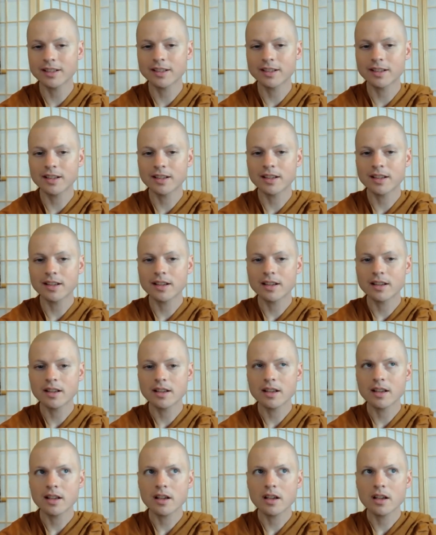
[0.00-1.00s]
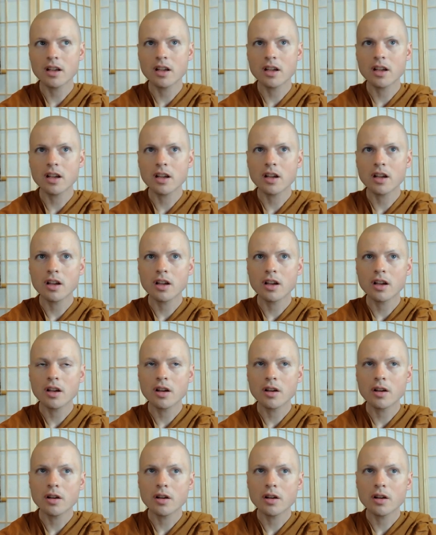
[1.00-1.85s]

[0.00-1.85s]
[no speech]